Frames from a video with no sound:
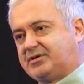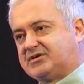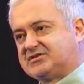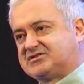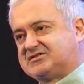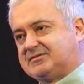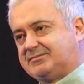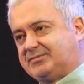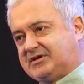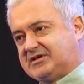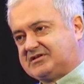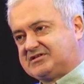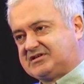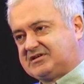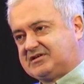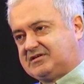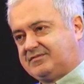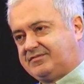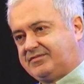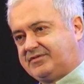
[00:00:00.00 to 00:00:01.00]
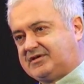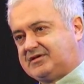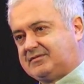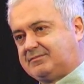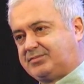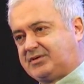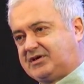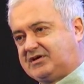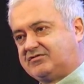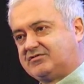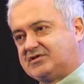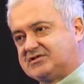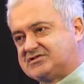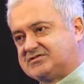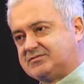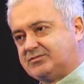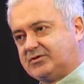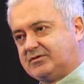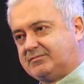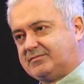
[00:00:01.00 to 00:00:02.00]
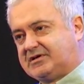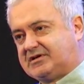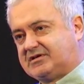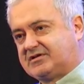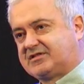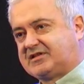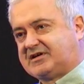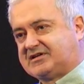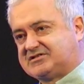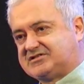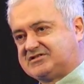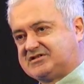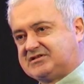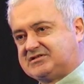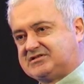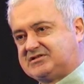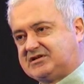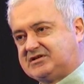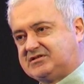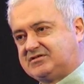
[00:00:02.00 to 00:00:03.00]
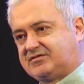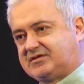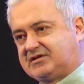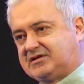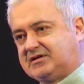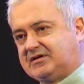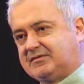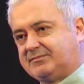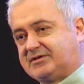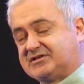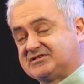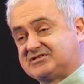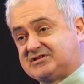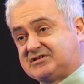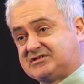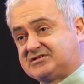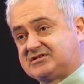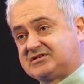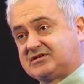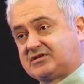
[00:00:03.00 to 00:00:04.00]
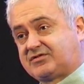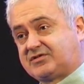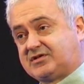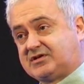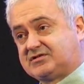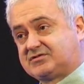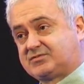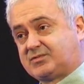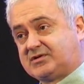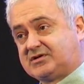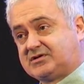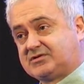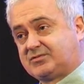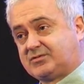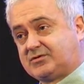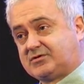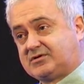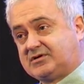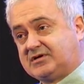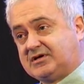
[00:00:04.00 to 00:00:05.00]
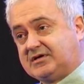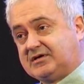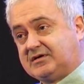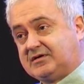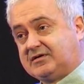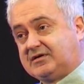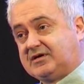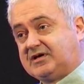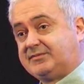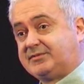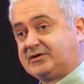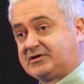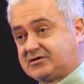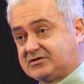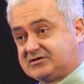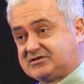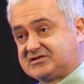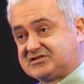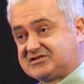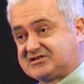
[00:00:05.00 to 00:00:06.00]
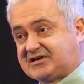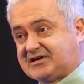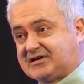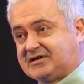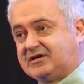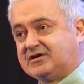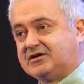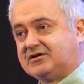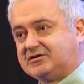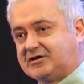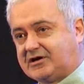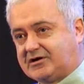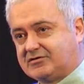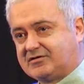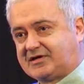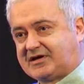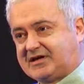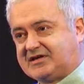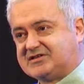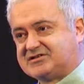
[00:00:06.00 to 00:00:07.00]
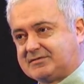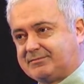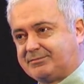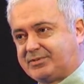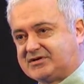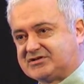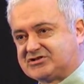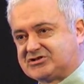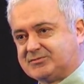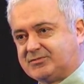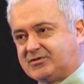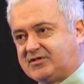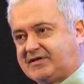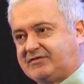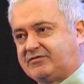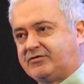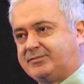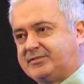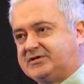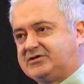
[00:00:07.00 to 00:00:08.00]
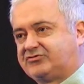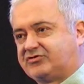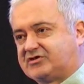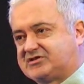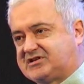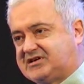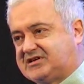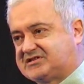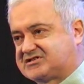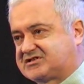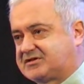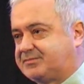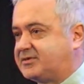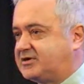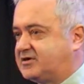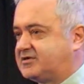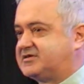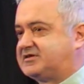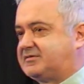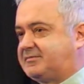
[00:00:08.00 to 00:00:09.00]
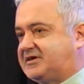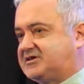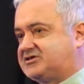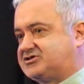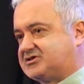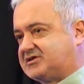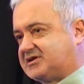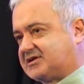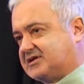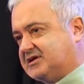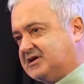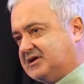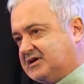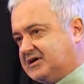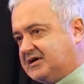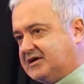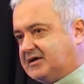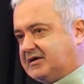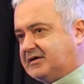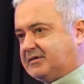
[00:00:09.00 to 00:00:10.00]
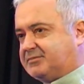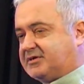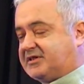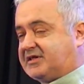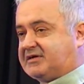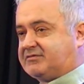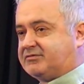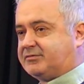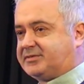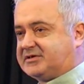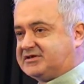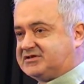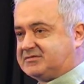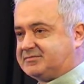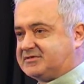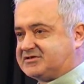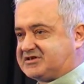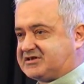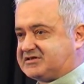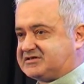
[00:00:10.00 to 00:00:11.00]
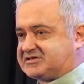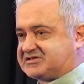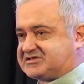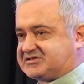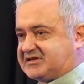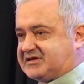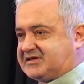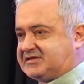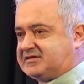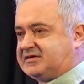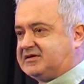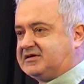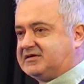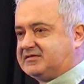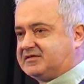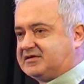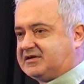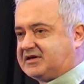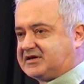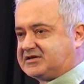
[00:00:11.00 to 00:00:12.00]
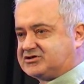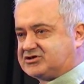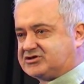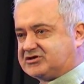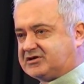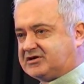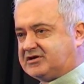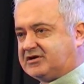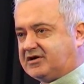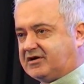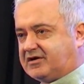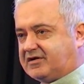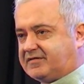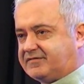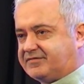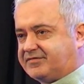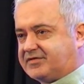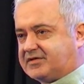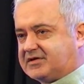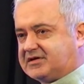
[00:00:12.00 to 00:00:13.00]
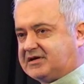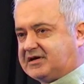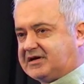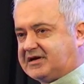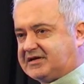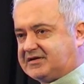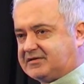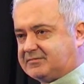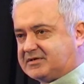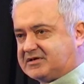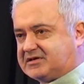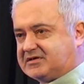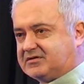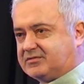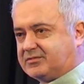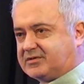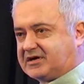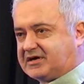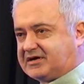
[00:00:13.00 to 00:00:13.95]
possibility that imperialism will mark that centenary by starting a third world war? It'd be good to say, no, that is impossible, that would be grotesque beyond imagining, but that would be to misunderstand the nature of the enemy we